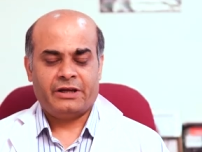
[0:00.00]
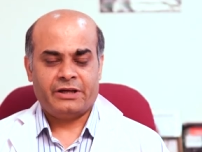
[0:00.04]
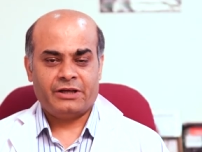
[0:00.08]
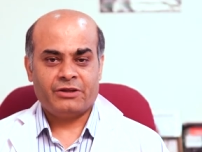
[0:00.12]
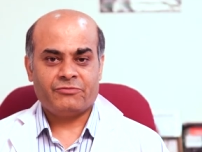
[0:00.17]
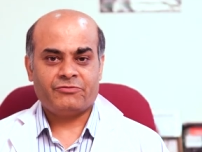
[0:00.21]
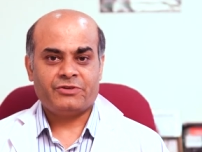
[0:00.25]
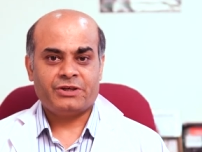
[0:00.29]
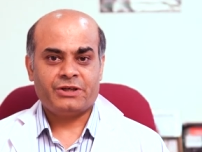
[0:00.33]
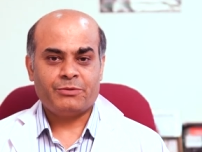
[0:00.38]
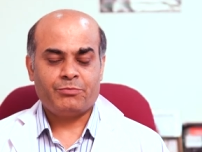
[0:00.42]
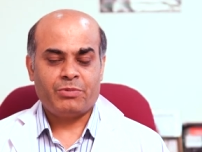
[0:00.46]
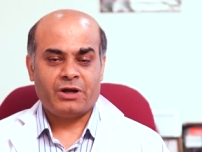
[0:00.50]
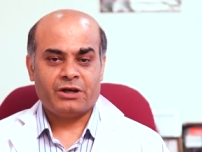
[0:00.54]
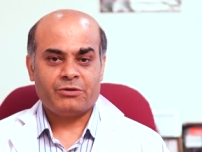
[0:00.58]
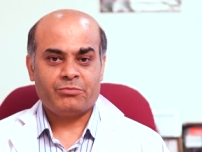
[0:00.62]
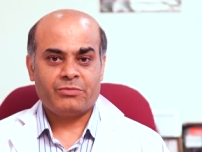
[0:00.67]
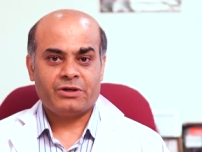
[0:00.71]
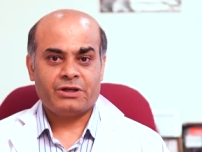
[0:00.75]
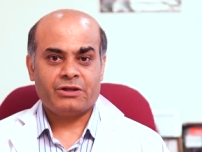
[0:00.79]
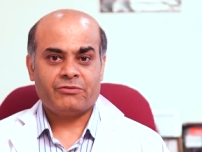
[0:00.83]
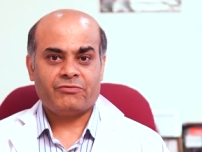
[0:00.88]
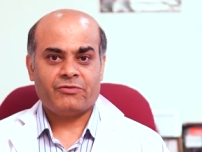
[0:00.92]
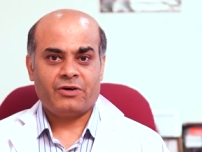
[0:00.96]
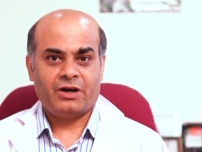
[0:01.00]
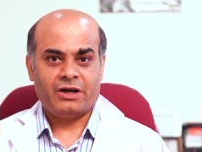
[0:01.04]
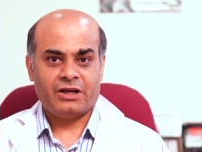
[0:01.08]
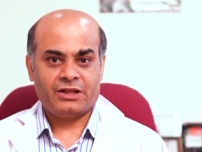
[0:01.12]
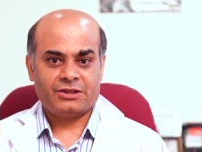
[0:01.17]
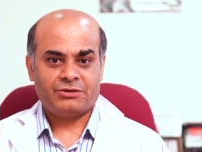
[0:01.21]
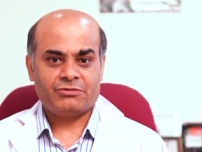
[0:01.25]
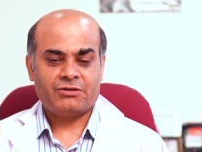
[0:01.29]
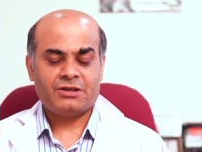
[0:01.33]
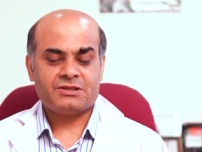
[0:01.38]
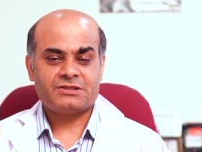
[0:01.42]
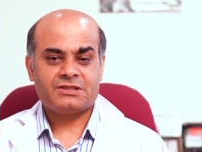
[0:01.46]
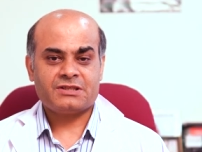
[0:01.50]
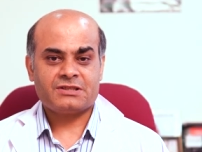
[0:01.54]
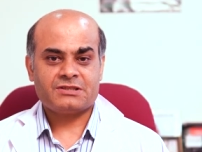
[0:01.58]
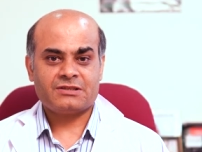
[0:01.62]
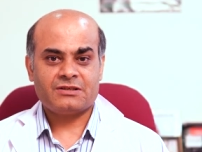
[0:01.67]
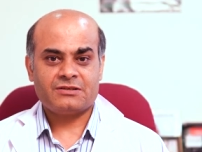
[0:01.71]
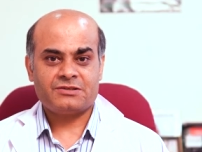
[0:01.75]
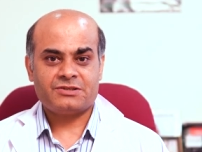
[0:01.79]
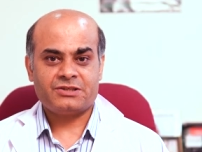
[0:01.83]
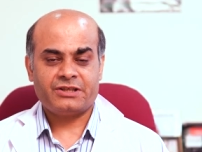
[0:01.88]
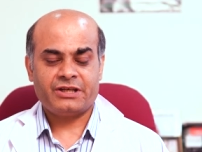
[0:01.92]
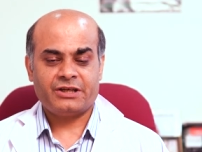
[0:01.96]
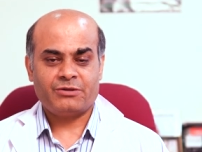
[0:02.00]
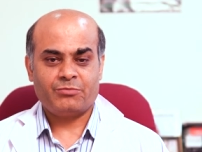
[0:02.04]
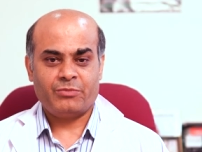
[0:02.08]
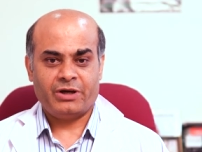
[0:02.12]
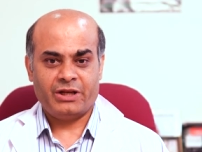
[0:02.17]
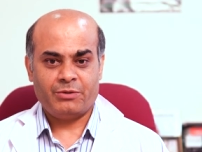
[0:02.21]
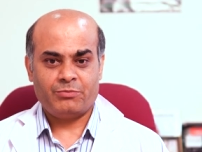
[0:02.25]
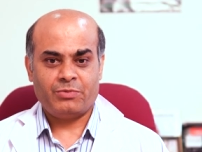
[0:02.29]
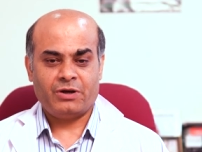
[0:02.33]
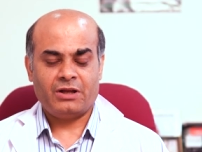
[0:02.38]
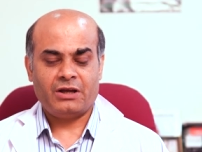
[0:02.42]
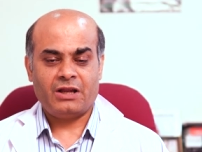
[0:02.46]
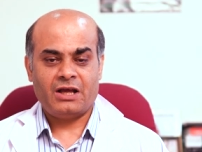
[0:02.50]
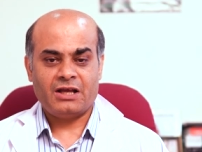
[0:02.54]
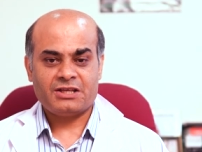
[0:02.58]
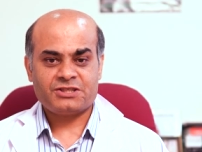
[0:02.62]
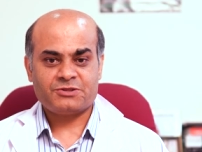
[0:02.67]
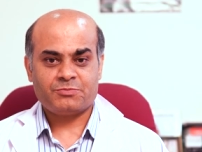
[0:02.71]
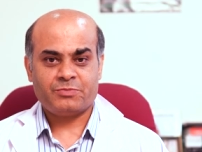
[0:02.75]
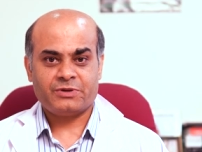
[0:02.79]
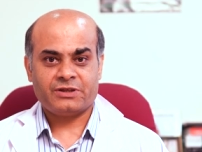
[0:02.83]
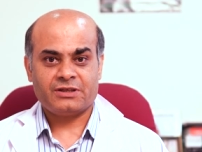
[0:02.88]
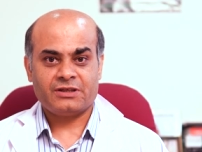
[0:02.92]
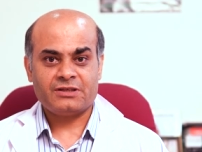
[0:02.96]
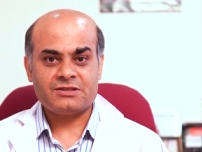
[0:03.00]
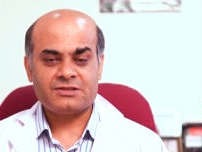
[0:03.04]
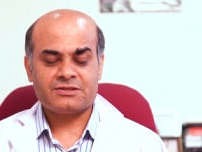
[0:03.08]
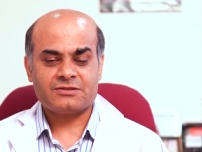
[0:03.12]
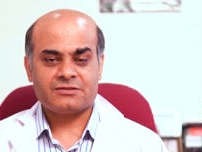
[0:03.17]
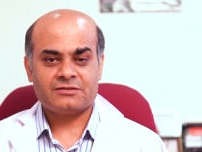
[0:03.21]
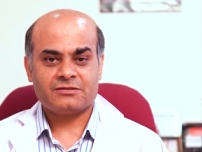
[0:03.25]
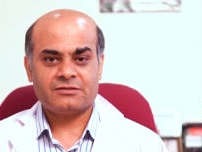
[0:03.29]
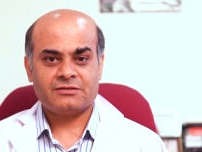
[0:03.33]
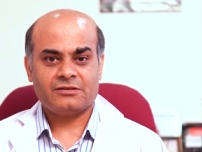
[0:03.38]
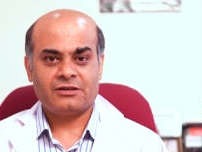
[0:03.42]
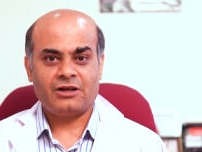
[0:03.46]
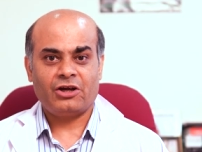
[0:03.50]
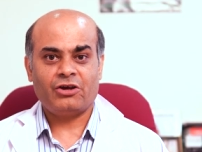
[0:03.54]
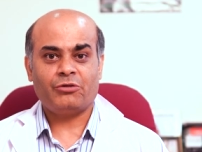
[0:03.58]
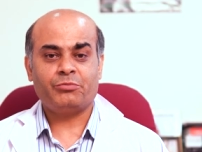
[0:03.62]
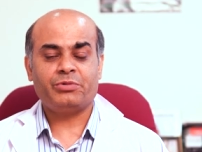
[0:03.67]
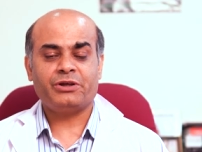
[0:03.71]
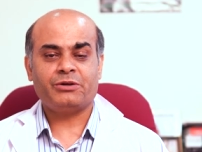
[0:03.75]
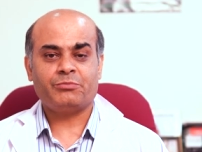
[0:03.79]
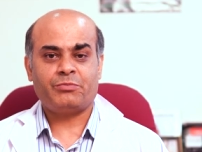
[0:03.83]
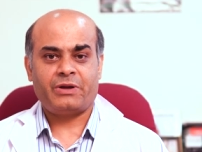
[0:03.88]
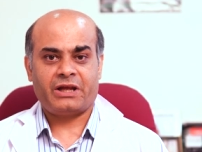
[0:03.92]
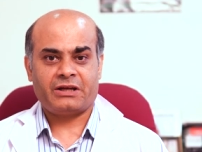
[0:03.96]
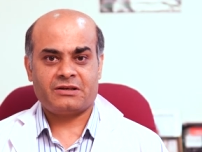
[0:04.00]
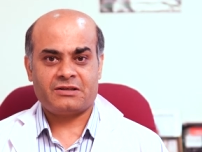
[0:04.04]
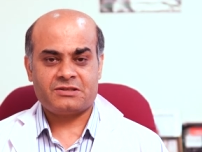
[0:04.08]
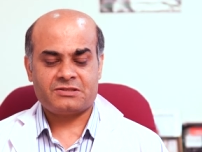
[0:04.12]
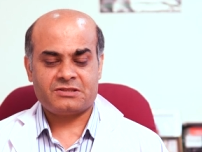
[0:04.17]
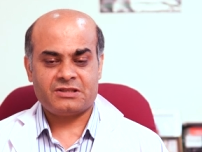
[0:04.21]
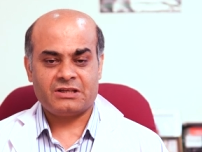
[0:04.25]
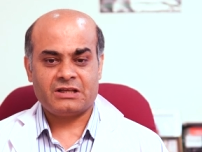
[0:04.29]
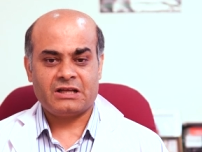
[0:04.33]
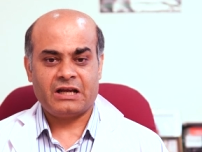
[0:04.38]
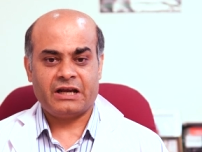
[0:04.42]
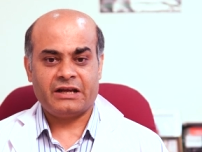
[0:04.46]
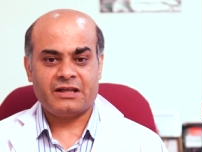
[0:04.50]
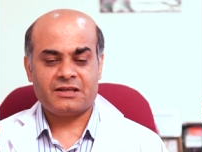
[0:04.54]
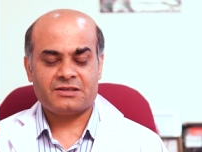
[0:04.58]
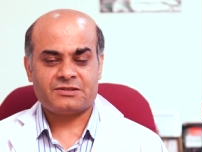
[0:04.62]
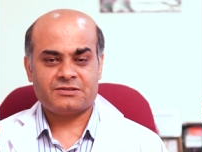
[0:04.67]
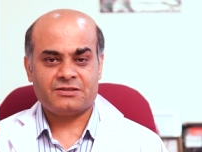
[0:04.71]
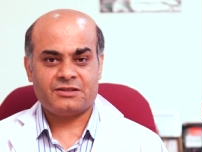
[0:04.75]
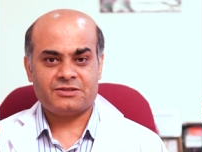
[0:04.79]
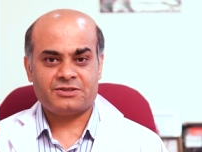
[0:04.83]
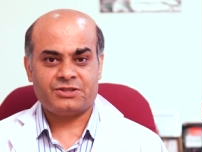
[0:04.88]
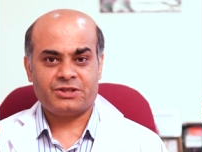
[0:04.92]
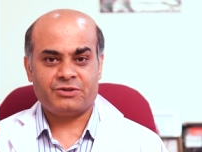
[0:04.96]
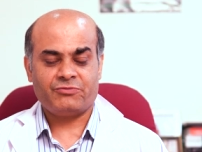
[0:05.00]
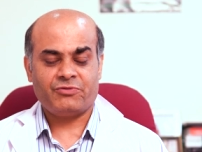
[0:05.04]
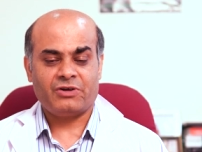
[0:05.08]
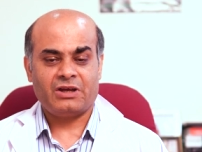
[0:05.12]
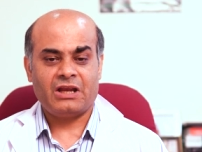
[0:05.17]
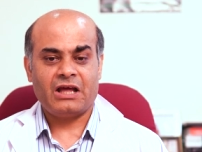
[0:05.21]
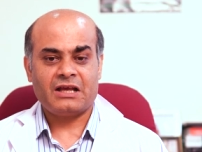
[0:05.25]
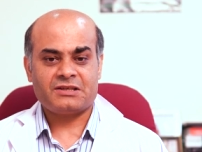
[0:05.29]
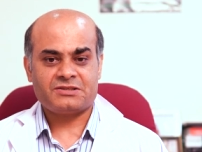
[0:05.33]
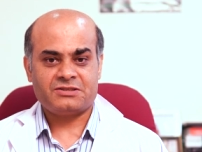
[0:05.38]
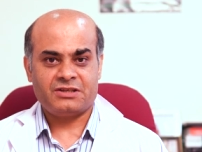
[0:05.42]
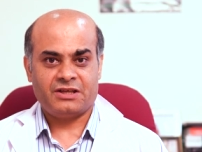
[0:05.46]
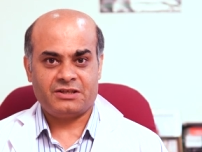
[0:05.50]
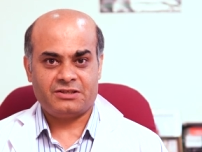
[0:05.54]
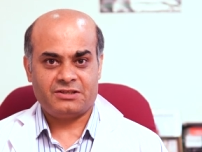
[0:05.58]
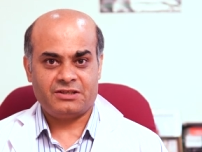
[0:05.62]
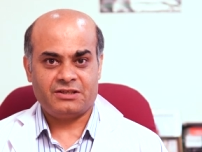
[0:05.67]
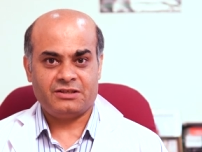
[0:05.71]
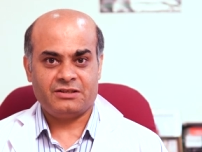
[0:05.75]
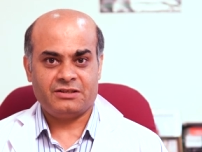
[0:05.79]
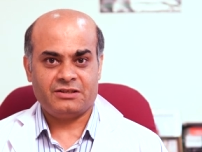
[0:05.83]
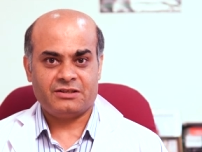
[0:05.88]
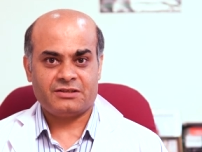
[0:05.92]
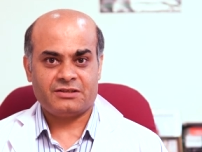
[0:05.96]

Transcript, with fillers: head of the Department of Cardiothoracic Surgery at Manipal Hospitals. I have been practicing cardiac surgery for last 18